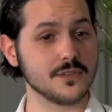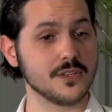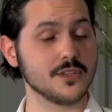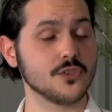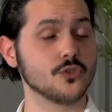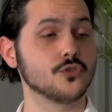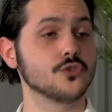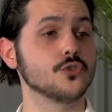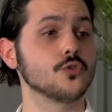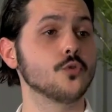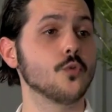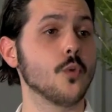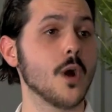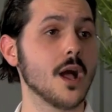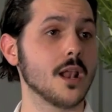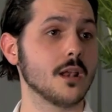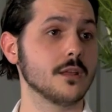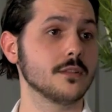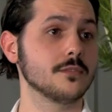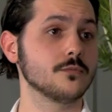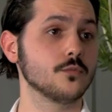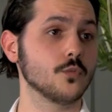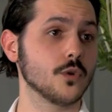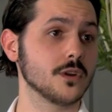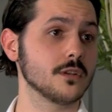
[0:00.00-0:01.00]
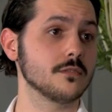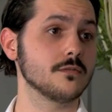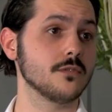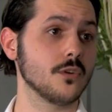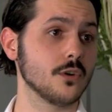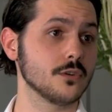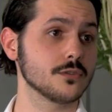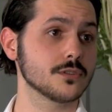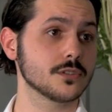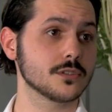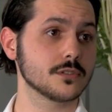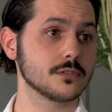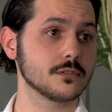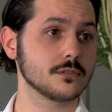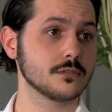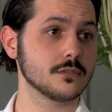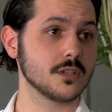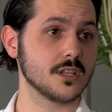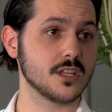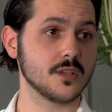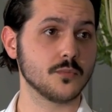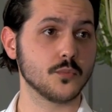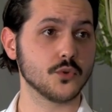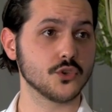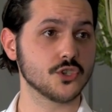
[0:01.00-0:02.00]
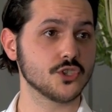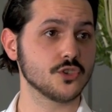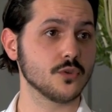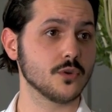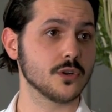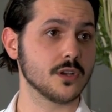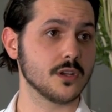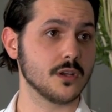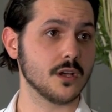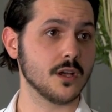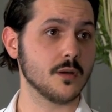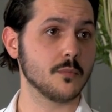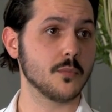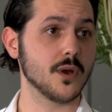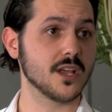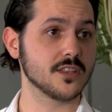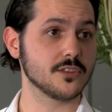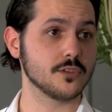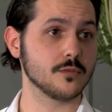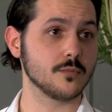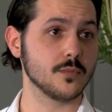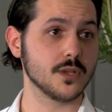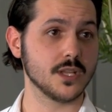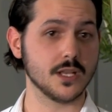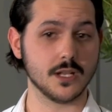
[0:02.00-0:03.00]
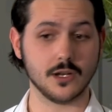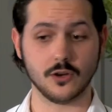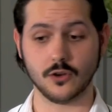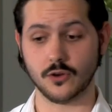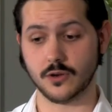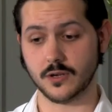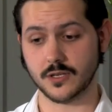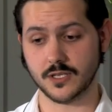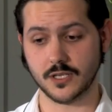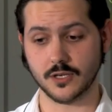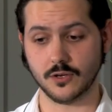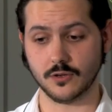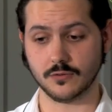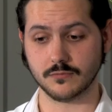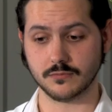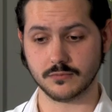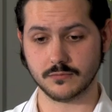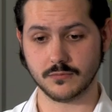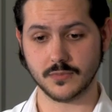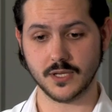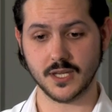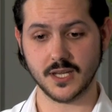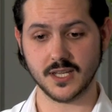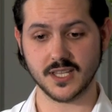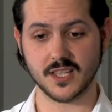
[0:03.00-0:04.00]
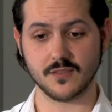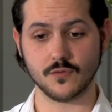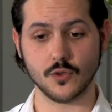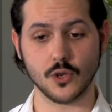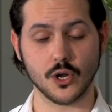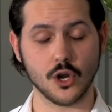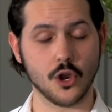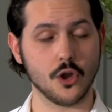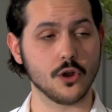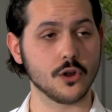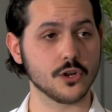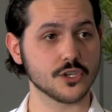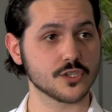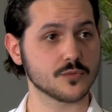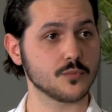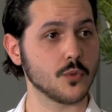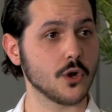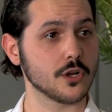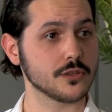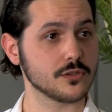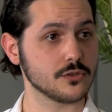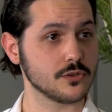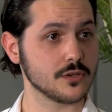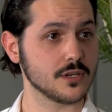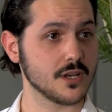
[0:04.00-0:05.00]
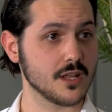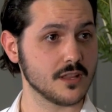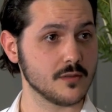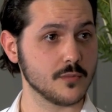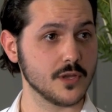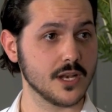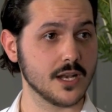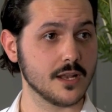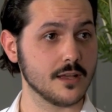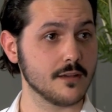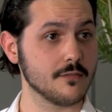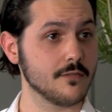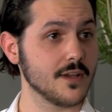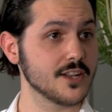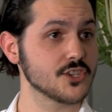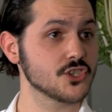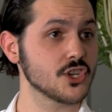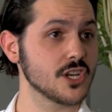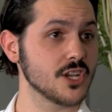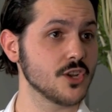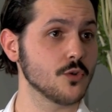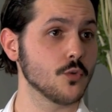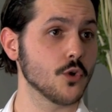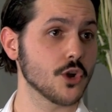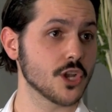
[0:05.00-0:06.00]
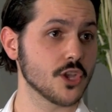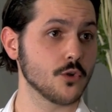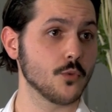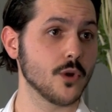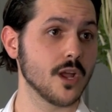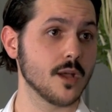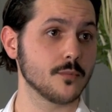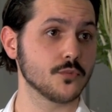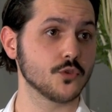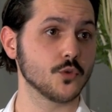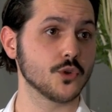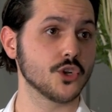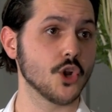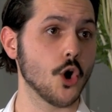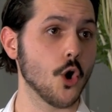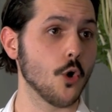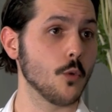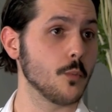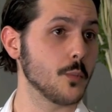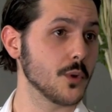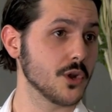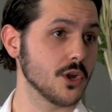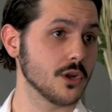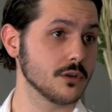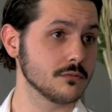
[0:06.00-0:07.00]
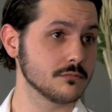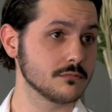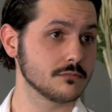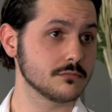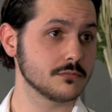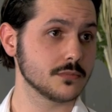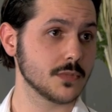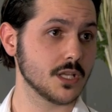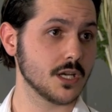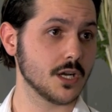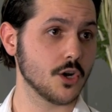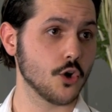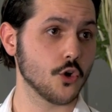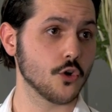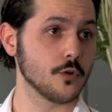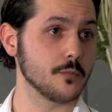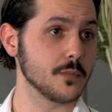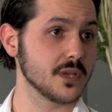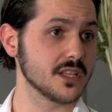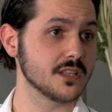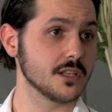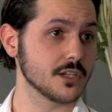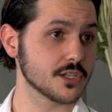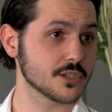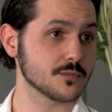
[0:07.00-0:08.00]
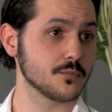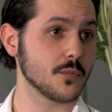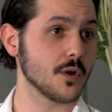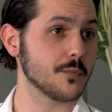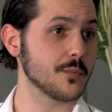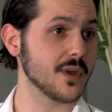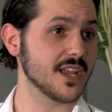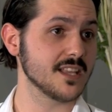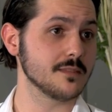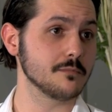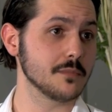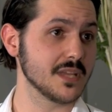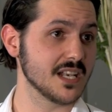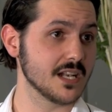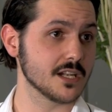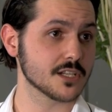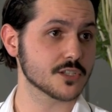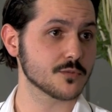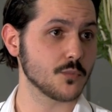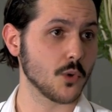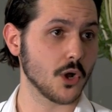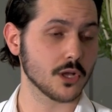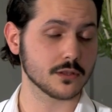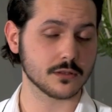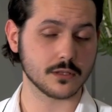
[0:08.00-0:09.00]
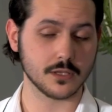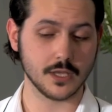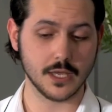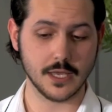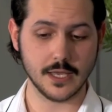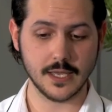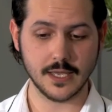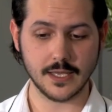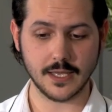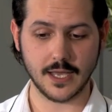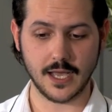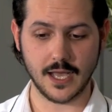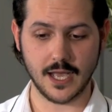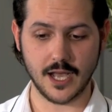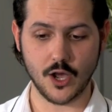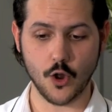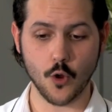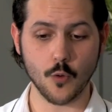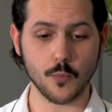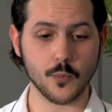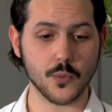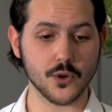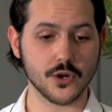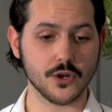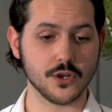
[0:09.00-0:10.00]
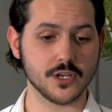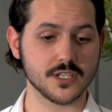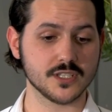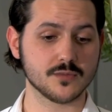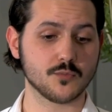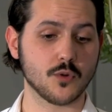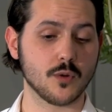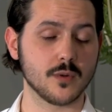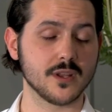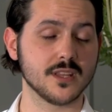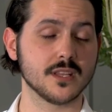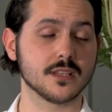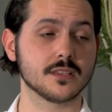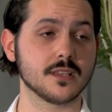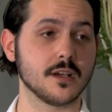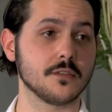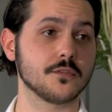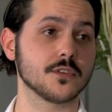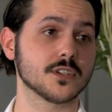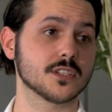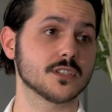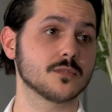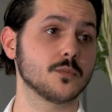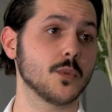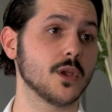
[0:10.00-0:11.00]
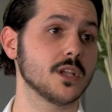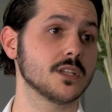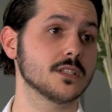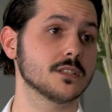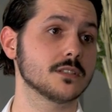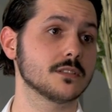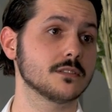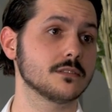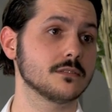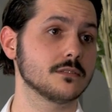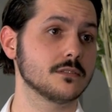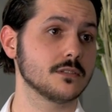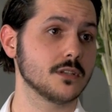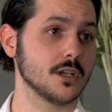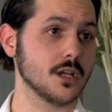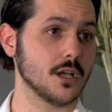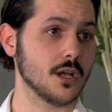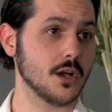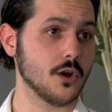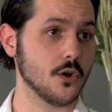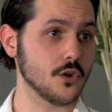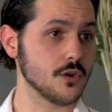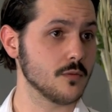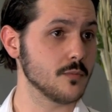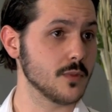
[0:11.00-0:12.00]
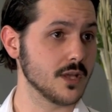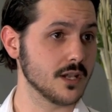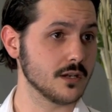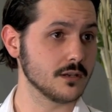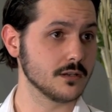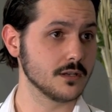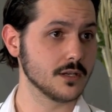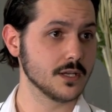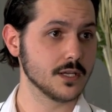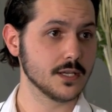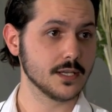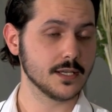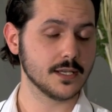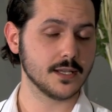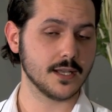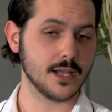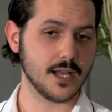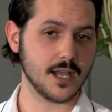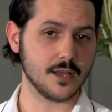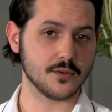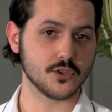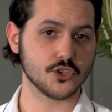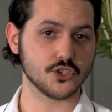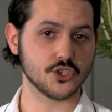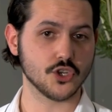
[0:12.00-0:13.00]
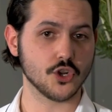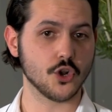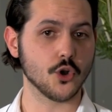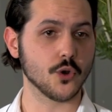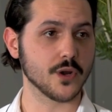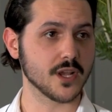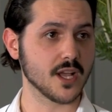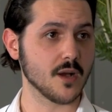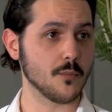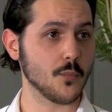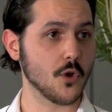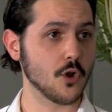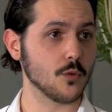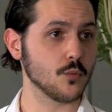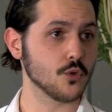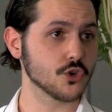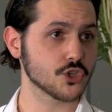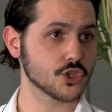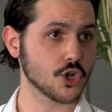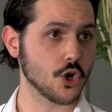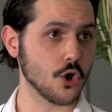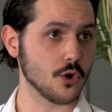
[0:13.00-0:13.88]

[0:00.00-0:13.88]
you do well at one of those, then they put you on a better bill or, give you a longer spot on another bill. Eventually you work your way up to an opener or a paid middle spot. Opener is probably the toughest space on a bill because you're going up almost